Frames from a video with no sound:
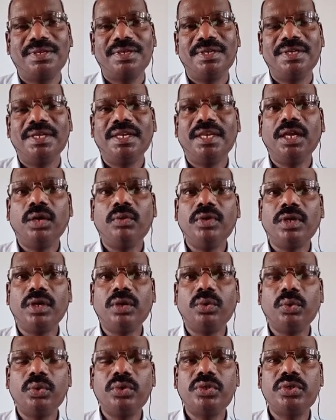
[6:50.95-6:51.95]
Now we are
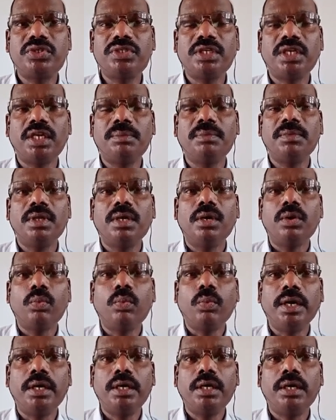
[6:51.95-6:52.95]
going to see
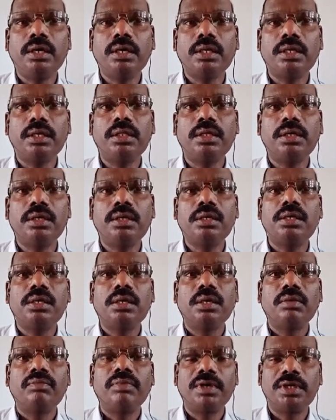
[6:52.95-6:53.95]
what are
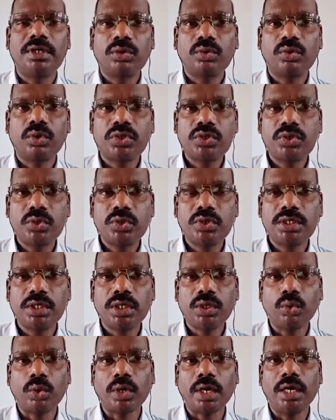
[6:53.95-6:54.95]
either written constitution
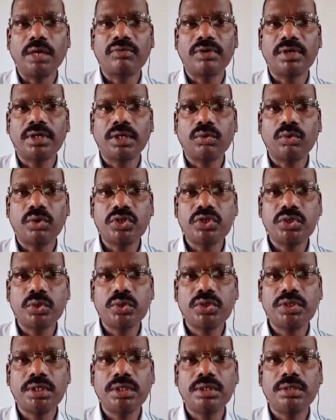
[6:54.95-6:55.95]
or unwritten
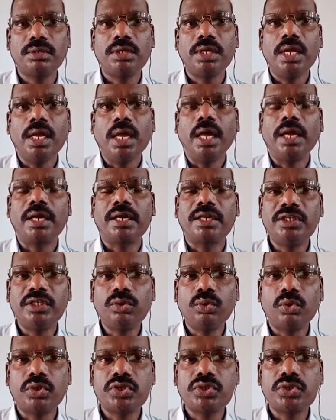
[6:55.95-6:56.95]
constitution, and rigid
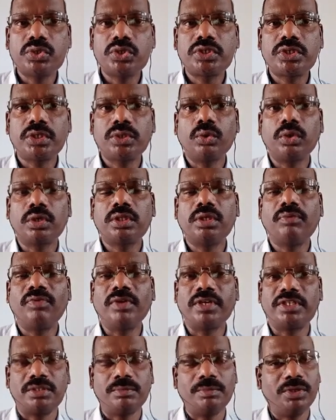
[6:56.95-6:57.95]
constitution or the
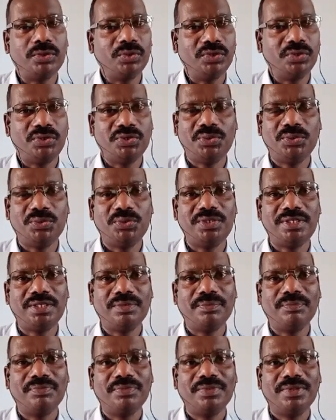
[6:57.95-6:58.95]
flexible constitution.
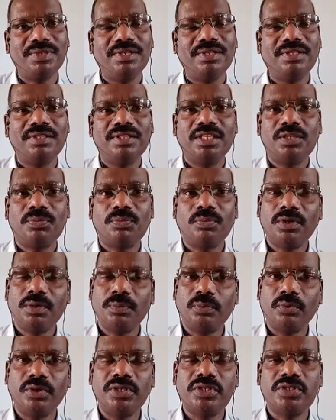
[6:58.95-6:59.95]
These 4
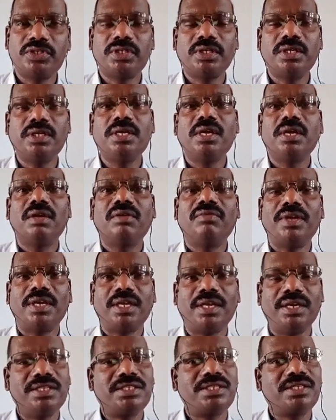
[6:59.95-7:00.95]
points we
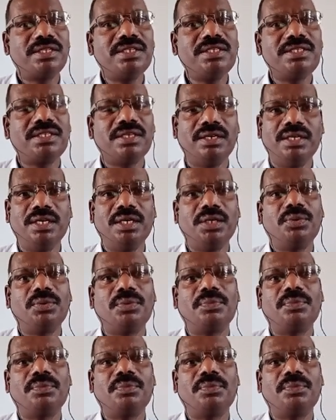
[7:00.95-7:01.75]
can discuss now.